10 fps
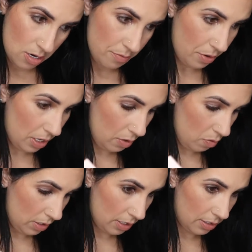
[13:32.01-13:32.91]
Probably
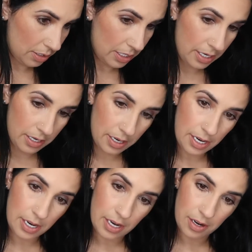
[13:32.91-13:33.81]
with the
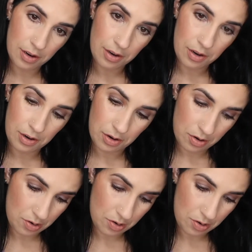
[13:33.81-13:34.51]
skincare.